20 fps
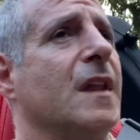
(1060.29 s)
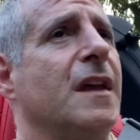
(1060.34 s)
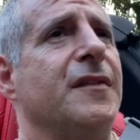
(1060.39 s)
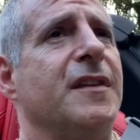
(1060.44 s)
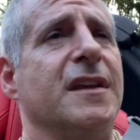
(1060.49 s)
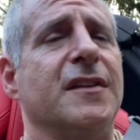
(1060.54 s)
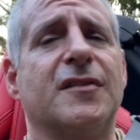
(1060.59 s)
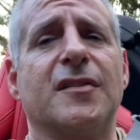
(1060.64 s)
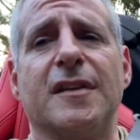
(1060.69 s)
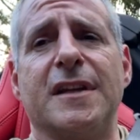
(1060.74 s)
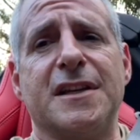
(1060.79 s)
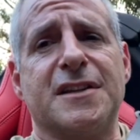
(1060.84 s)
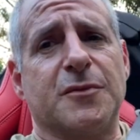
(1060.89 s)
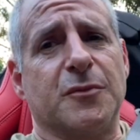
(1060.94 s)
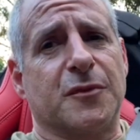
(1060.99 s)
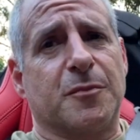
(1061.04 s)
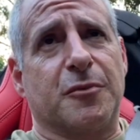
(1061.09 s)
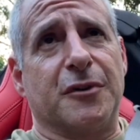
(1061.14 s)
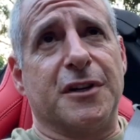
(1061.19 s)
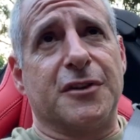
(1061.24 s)
The installation
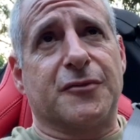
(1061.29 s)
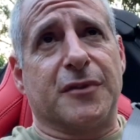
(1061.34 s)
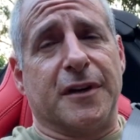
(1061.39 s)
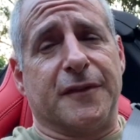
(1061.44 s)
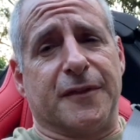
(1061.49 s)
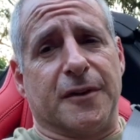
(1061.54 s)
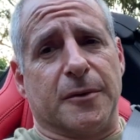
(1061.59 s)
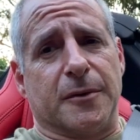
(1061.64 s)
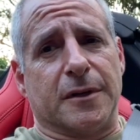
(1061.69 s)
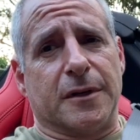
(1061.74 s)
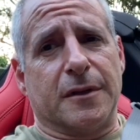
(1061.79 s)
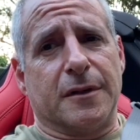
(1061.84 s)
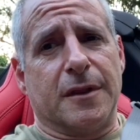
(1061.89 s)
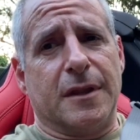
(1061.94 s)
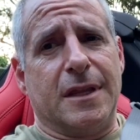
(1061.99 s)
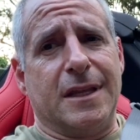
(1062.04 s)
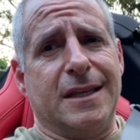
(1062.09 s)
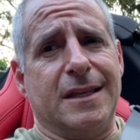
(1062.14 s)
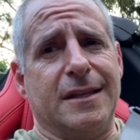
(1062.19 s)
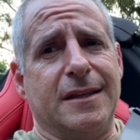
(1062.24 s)
was pretty straightforward.
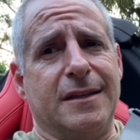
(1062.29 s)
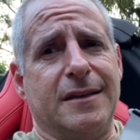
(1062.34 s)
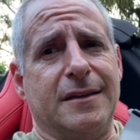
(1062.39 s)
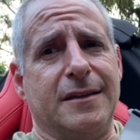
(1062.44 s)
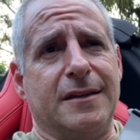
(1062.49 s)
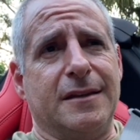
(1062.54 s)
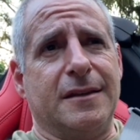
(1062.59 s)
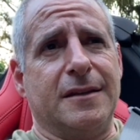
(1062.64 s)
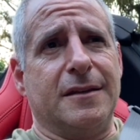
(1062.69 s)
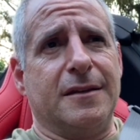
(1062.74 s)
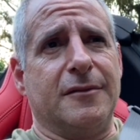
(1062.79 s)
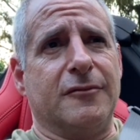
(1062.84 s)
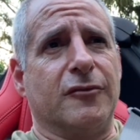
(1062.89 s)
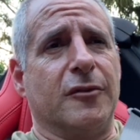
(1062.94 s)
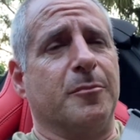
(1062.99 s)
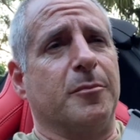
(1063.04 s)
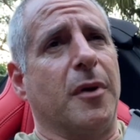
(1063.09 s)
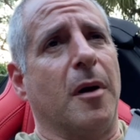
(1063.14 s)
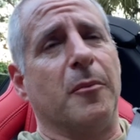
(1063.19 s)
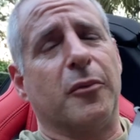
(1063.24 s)
The
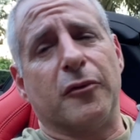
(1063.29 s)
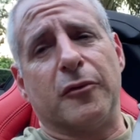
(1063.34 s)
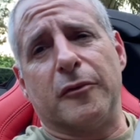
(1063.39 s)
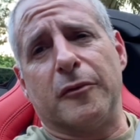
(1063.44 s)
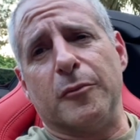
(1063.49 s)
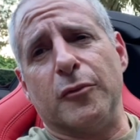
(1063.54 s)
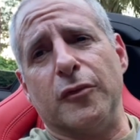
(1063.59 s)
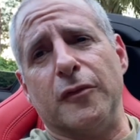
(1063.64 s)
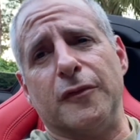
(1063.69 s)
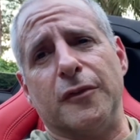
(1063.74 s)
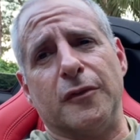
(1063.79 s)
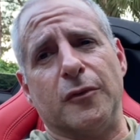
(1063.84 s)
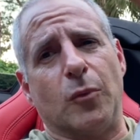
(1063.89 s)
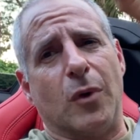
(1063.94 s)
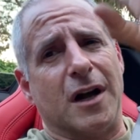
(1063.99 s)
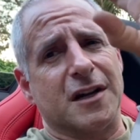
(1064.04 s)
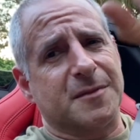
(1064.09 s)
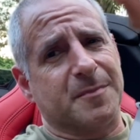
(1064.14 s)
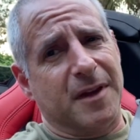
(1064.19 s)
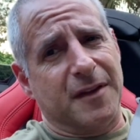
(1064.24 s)
bumper removal,
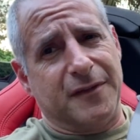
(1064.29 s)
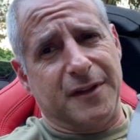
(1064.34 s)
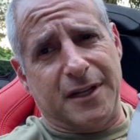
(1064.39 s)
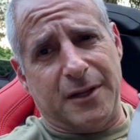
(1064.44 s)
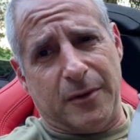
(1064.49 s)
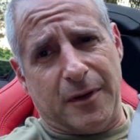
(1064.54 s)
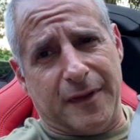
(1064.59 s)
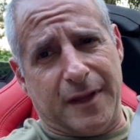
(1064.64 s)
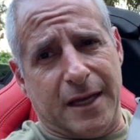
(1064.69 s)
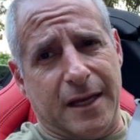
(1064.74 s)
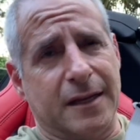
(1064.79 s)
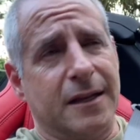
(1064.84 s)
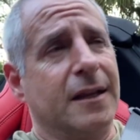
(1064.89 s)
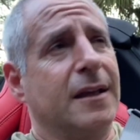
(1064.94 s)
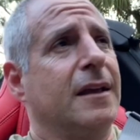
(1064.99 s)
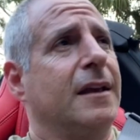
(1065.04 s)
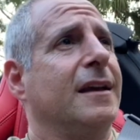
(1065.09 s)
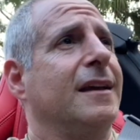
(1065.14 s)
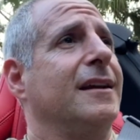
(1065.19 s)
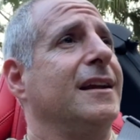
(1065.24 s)
watch my video on that.
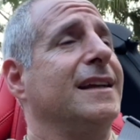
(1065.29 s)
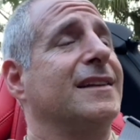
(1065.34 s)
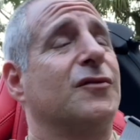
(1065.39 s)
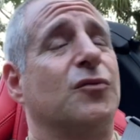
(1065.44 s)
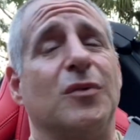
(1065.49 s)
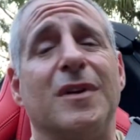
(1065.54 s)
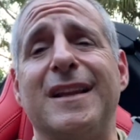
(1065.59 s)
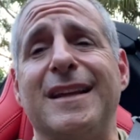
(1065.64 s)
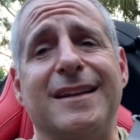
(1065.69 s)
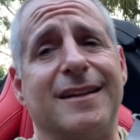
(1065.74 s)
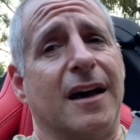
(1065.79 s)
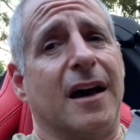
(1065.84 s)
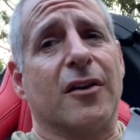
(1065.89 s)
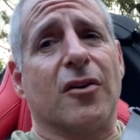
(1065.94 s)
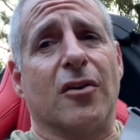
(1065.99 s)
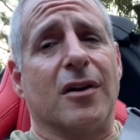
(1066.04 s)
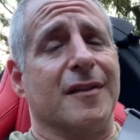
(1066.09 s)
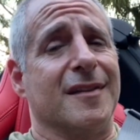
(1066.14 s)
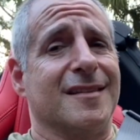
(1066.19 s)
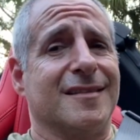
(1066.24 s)
It's really not
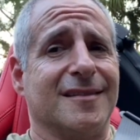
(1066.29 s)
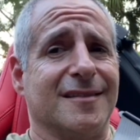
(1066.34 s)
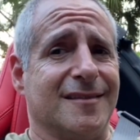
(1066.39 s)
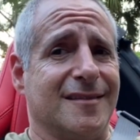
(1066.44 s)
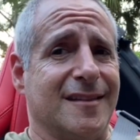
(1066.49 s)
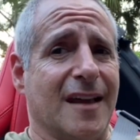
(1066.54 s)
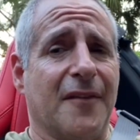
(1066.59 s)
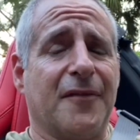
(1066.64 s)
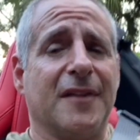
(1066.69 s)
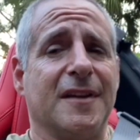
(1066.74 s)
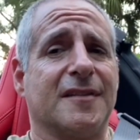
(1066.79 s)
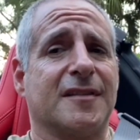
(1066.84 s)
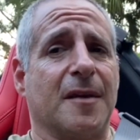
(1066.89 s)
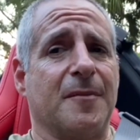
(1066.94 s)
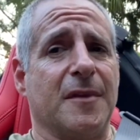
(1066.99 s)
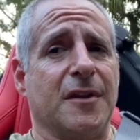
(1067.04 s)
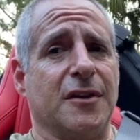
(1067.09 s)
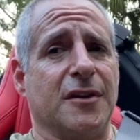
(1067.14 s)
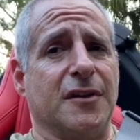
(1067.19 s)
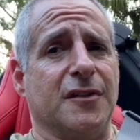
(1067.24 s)
hard. This is definitely
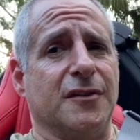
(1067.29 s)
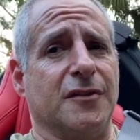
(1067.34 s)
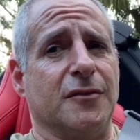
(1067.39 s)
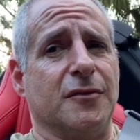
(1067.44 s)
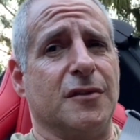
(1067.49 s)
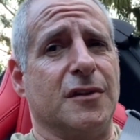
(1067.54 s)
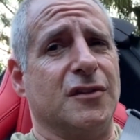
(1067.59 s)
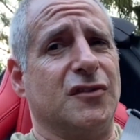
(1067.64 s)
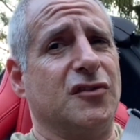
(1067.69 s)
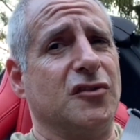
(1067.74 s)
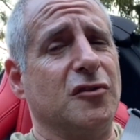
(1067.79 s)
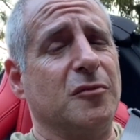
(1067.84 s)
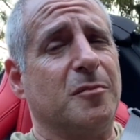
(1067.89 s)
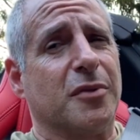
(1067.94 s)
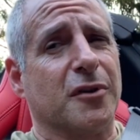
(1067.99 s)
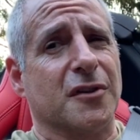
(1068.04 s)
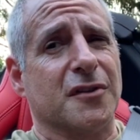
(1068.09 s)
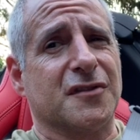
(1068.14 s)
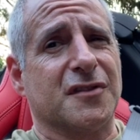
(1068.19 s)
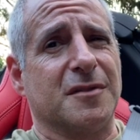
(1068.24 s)
something you could do. The
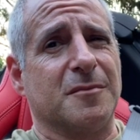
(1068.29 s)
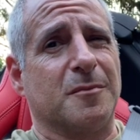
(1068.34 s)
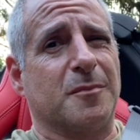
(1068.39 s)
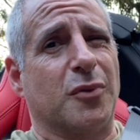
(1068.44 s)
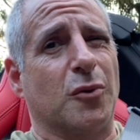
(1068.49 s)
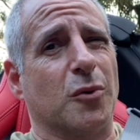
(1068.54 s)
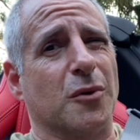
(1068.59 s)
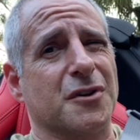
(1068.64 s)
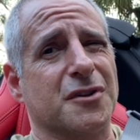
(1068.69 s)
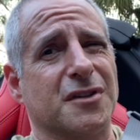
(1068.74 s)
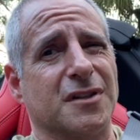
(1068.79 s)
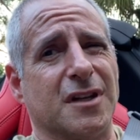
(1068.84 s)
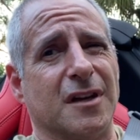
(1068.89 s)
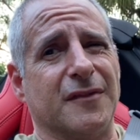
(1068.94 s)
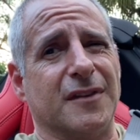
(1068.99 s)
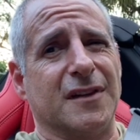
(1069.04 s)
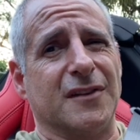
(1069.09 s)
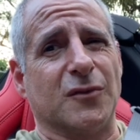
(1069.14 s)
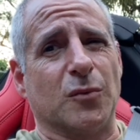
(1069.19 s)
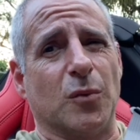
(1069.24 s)
two-person portion of
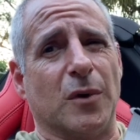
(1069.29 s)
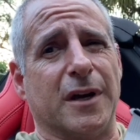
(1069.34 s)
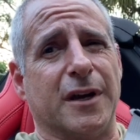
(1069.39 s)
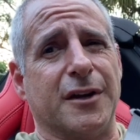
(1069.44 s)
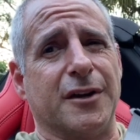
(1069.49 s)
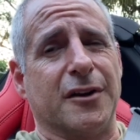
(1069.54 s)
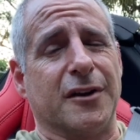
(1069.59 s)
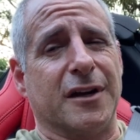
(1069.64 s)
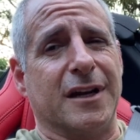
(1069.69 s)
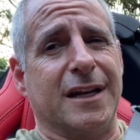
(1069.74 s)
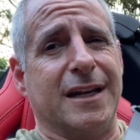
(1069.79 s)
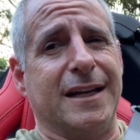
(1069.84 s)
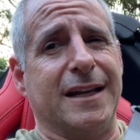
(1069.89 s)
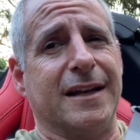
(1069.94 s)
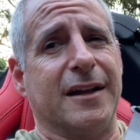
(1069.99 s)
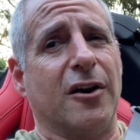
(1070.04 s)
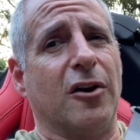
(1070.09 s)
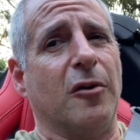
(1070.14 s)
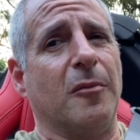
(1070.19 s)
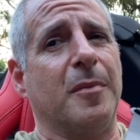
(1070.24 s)
it is where you're going to need
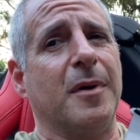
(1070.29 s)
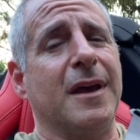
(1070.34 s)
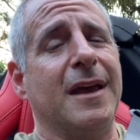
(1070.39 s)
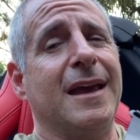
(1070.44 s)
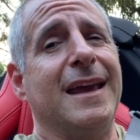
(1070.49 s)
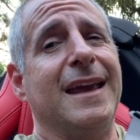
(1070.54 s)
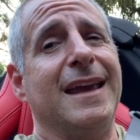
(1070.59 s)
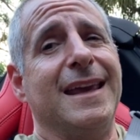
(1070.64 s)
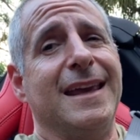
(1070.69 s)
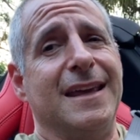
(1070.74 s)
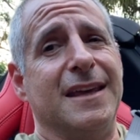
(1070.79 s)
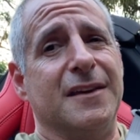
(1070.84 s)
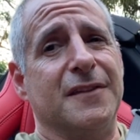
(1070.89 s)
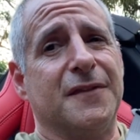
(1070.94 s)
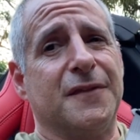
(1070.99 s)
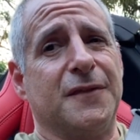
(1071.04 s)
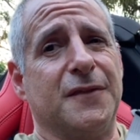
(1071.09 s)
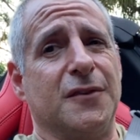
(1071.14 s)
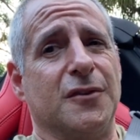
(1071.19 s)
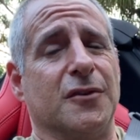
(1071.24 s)
help
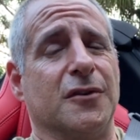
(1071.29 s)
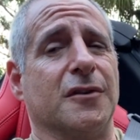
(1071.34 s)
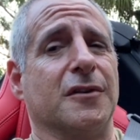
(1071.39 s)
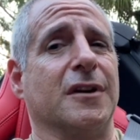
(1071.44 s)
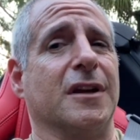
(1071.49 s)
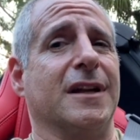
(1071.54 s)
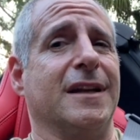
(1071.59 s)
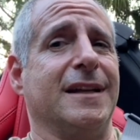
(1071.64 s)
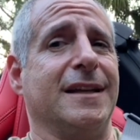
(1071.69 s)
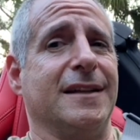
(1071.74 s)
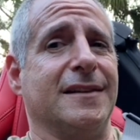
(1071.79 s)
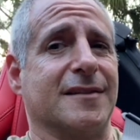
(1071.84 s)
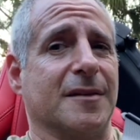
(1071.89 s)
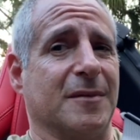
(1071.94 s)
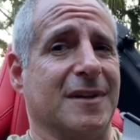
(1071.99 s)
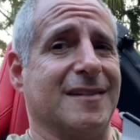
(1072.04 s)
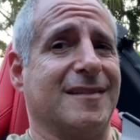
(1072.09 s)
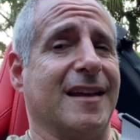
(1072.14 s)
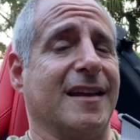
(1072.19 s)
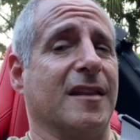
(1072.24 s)
if you're going to need
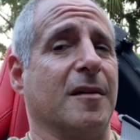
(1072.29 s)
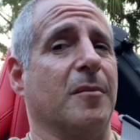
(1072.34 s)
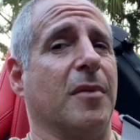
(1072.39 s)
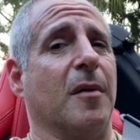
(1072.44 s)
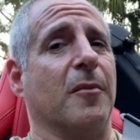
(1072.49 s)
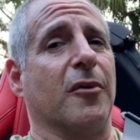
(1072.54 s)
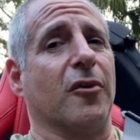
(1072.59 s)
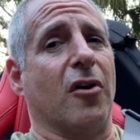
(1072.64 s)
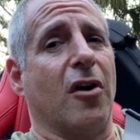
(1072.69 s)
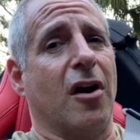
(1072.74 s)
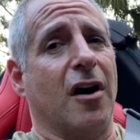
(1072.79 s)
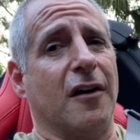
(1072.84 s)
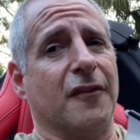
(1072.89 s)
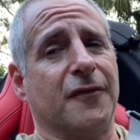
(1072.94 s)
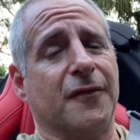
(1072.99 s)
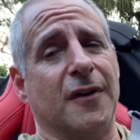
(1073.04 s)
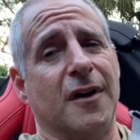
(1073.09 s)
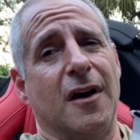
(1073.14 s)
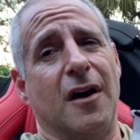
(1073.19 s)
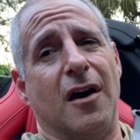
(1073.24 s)
someone to take the bumper off
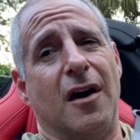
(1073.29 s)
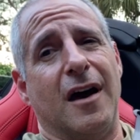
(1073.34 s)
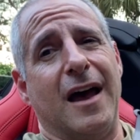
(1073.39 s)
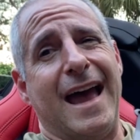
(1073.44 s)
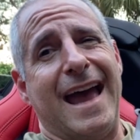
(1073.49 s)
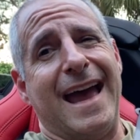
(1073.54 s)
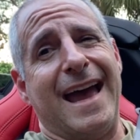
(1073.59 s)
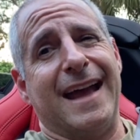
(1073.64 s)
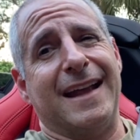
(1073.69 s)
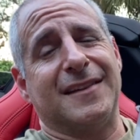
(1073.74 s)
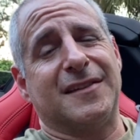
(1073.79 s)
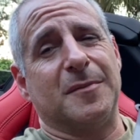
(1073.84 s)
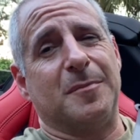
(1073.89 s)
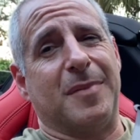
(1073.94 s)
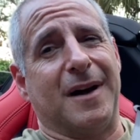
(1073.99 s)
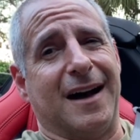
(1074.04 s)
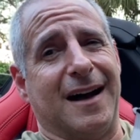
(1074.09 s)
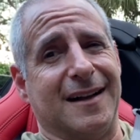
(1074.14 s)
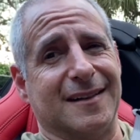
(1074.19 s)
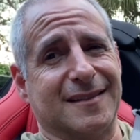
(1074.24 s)
and to
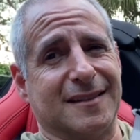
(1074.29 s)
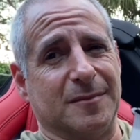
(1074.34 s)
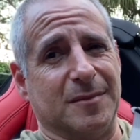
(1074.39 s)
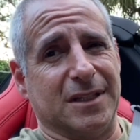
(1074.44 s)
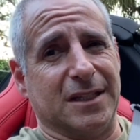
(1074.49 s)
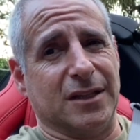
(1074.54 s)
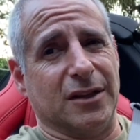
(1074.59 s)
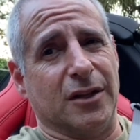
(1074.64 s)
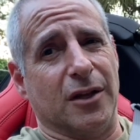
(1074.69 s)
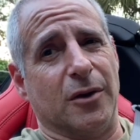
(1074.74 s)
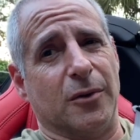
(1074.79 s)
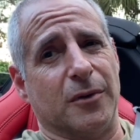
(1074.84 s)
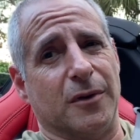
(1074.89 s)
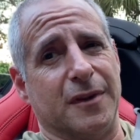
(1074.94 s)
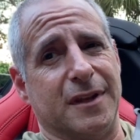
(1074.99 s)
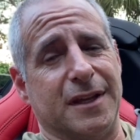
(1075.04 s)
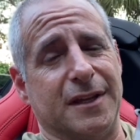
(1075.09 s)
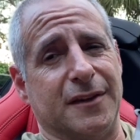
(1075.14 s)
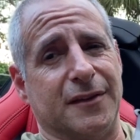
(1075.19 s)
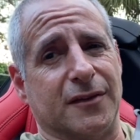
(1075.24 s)
possibly lower
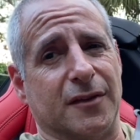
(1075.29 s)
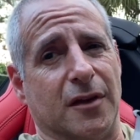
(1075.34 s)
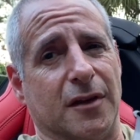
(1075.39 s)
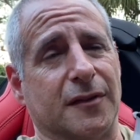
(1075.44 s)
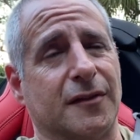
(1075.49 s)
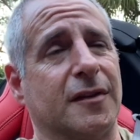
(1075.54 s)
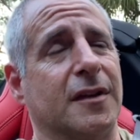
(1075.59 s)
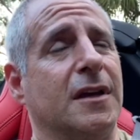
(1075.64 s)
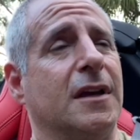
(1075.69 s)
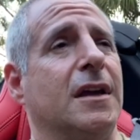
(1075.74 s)
the exhaust.